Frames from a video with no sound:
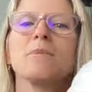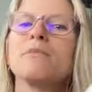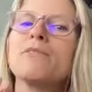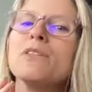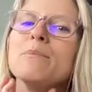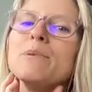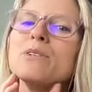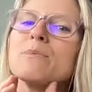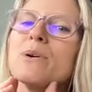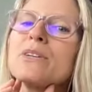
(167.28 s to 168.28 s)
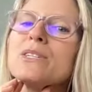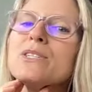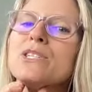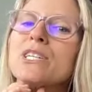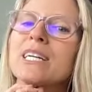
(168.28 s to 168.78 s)
For the most part, this
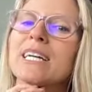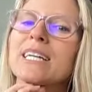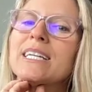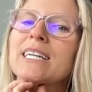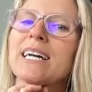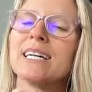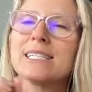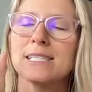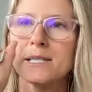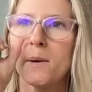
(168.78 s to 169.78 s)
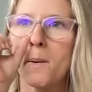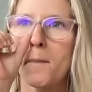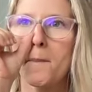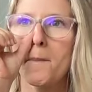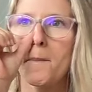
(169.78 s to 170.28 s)
chin has
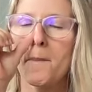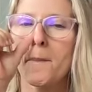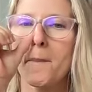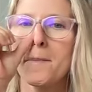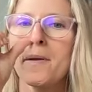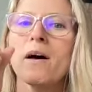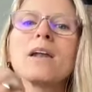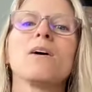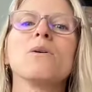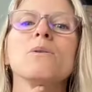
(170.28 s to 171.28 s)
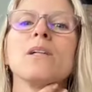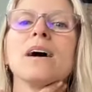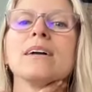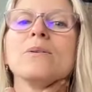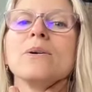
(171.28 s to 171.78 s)
not a whole
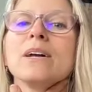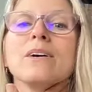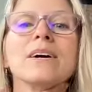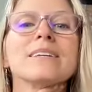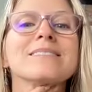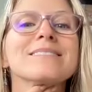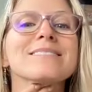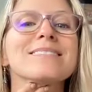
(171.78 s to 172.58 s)
lot going on,